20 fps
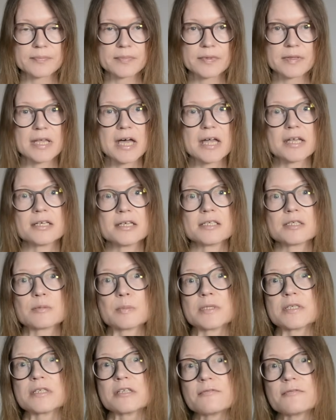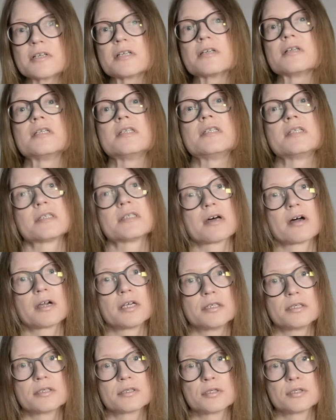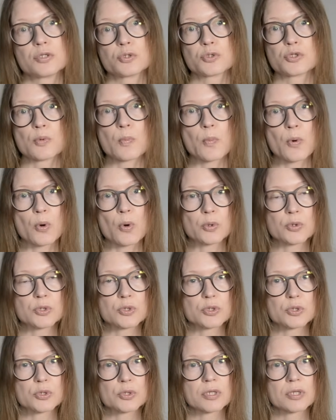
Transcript: that is specifically designed to support